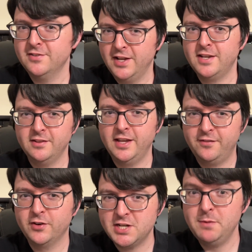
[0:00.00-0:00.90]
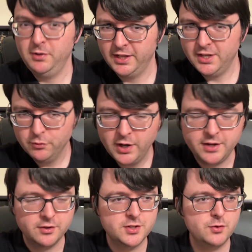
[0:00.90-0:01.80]
like for example, like in
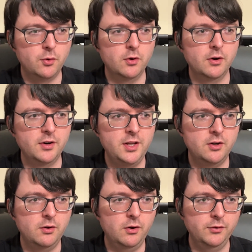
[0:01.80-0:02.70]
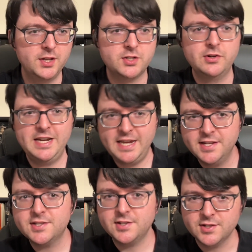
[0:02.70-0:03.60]
Raiders, or only certain
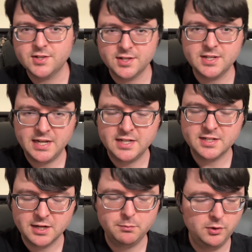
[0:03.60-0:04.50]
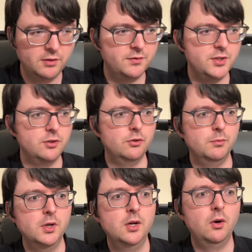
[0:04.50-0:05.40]
instances in Temple of Doom
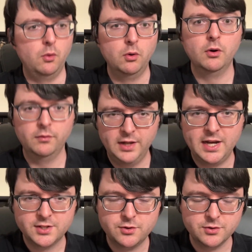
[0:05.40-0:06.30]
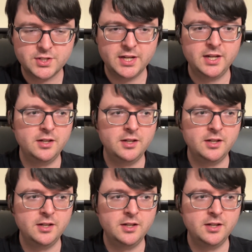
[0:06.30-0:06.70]
or Last Crusade.